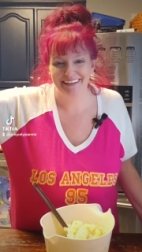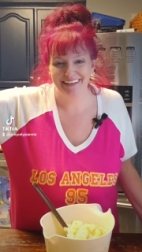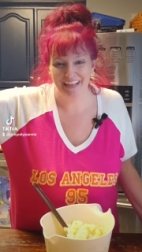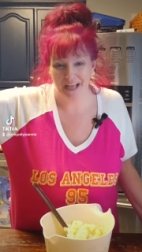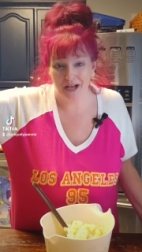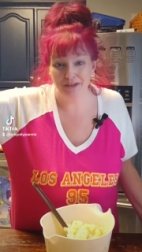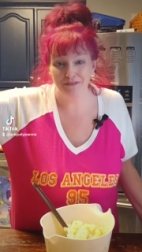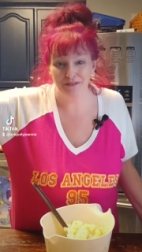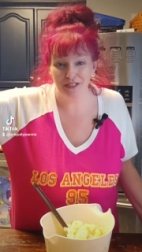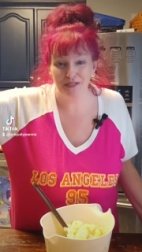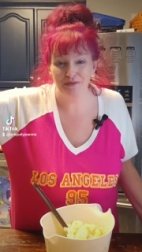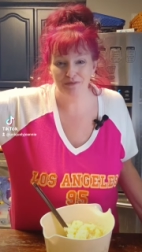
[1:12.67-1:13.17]

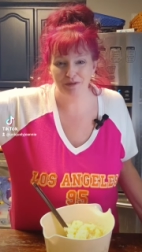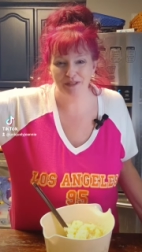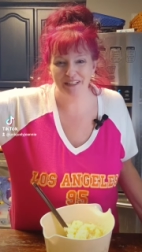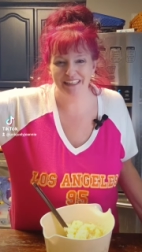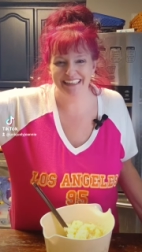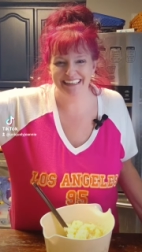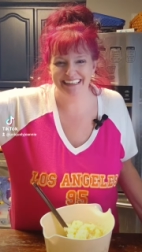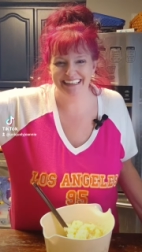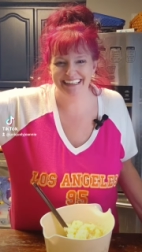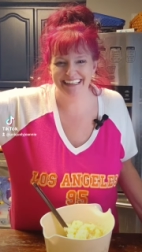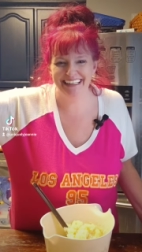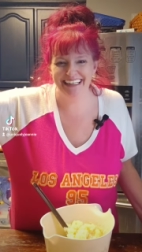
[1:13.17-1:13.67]
oven's
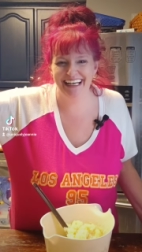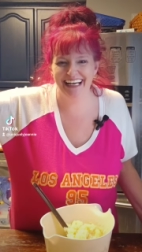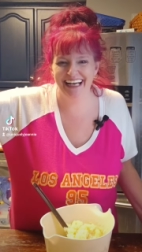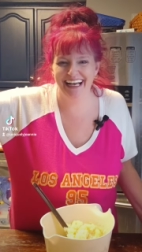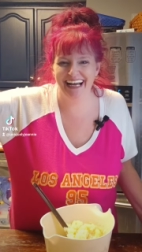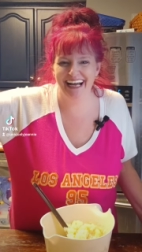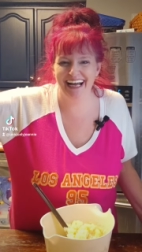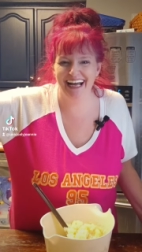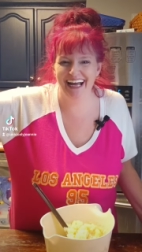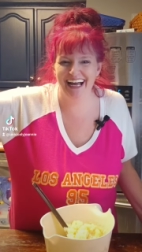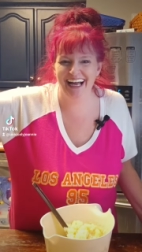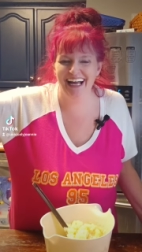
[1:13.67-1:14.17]
preheated.
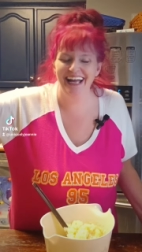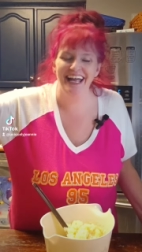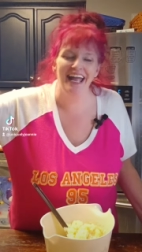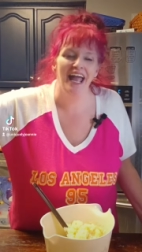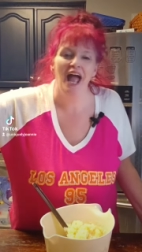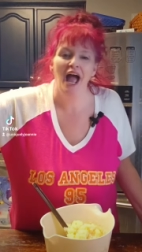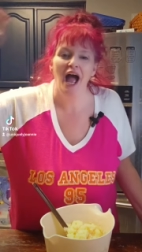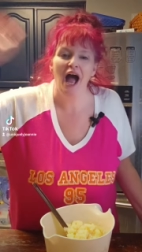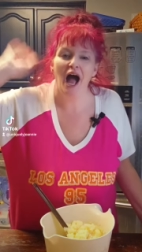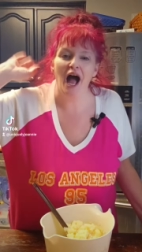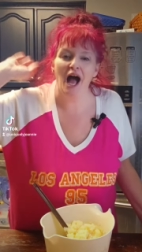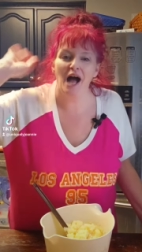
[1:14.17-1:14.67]

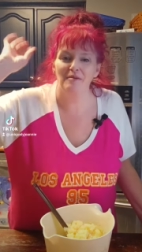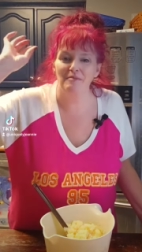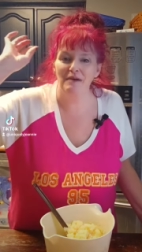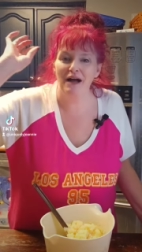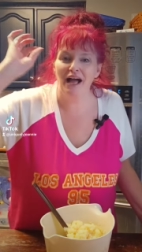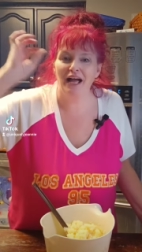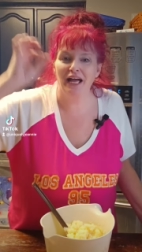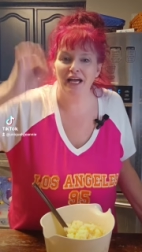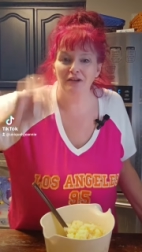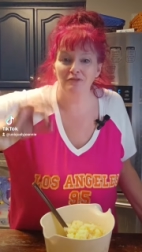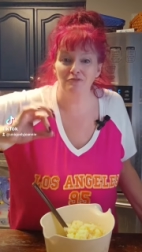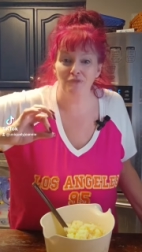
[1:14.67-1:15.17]

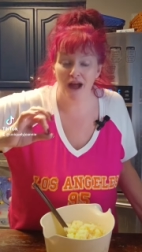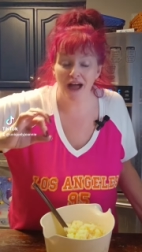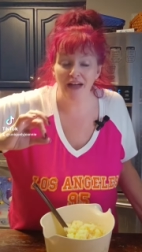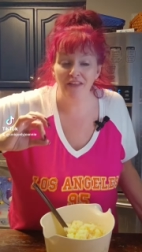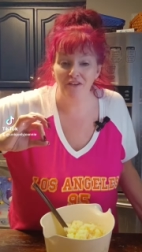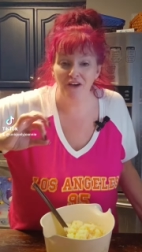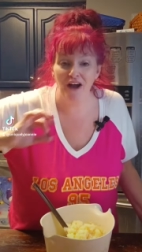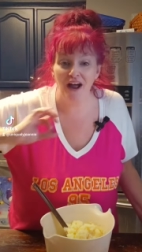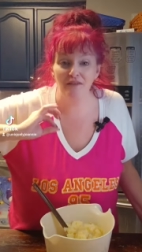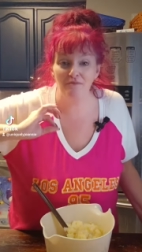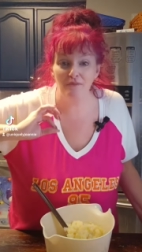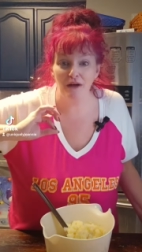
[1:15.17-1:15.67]
I had
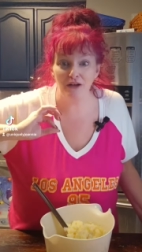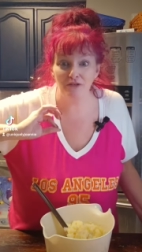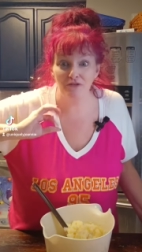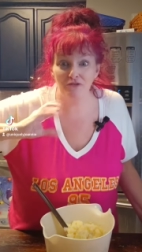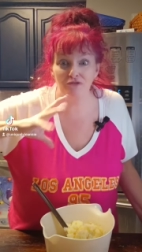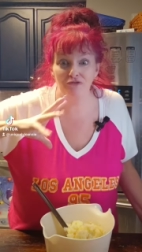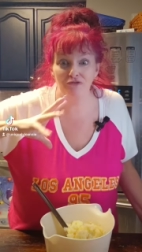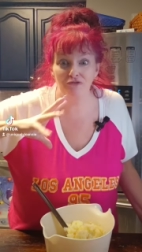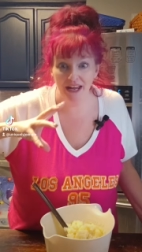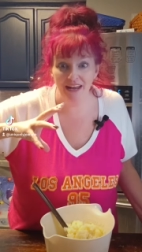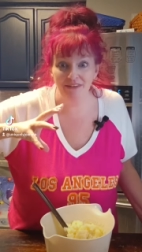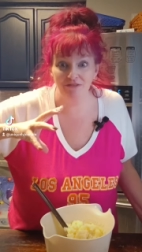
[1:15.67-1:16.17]
rather have my
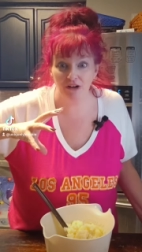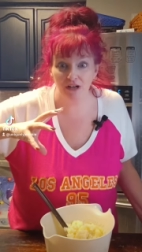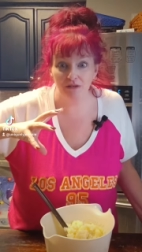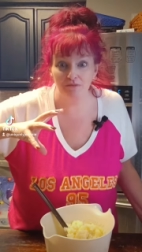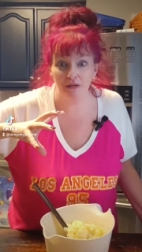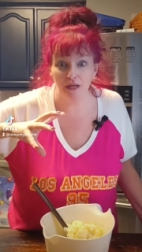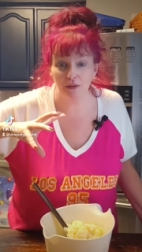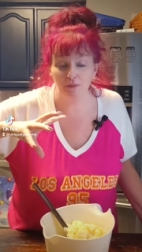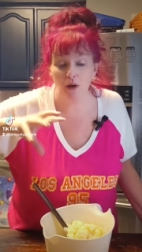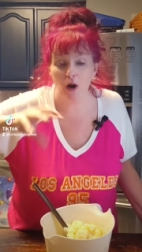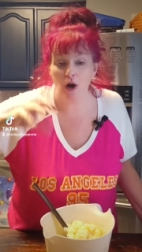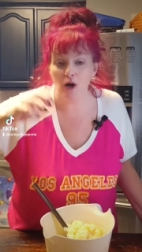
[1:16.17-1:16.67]
favorite
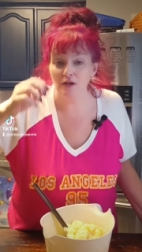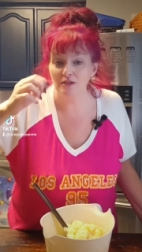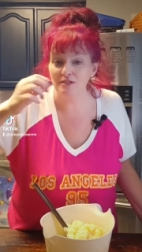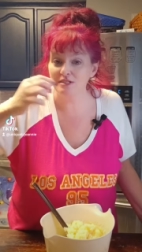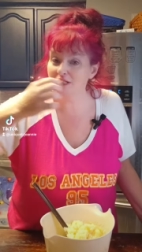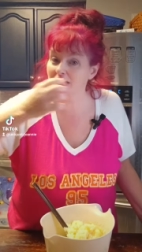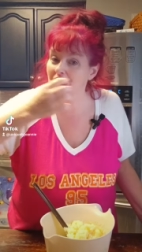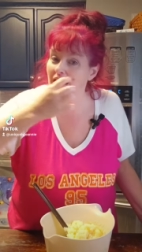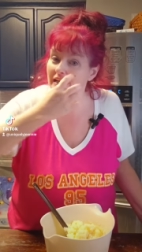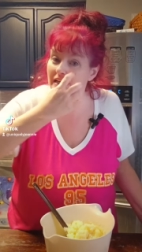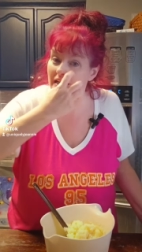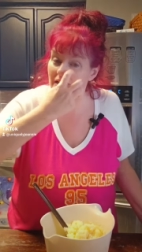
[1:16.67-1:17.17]
meatballs
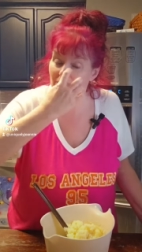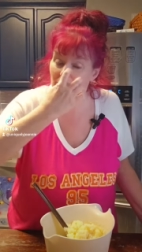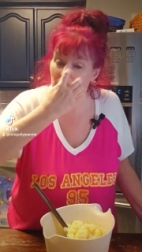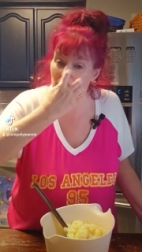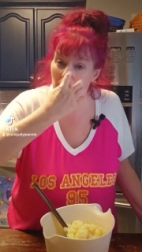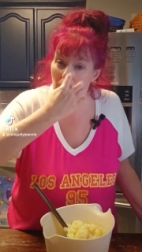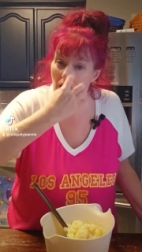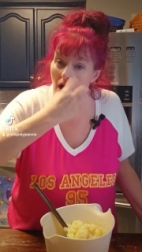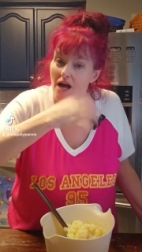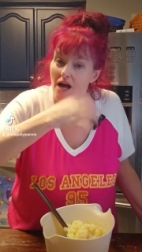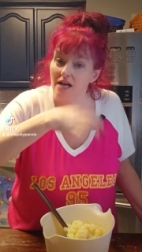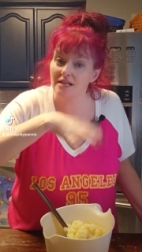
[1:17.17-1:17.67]
that I get
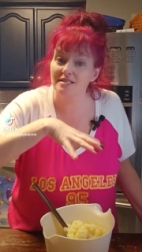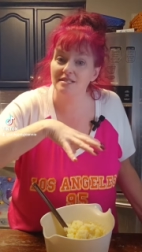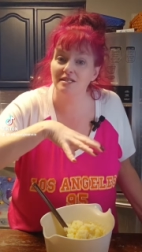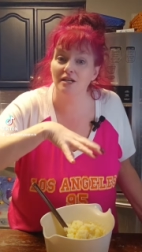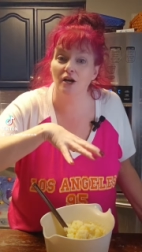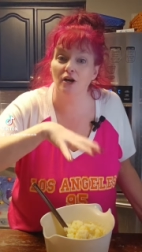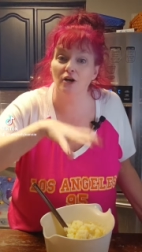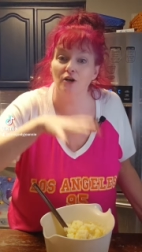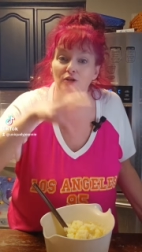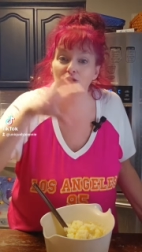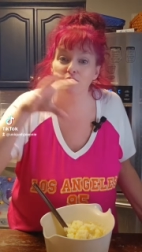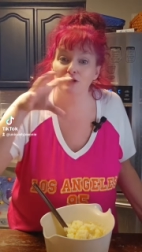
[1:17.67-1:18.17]
from
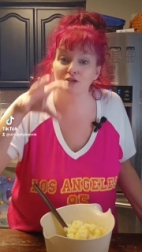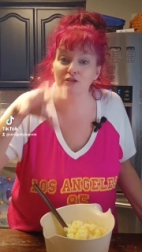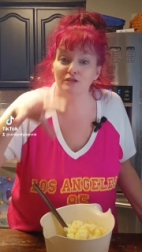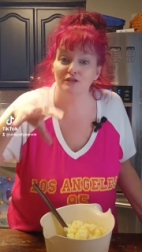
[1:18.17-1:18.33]
Costco.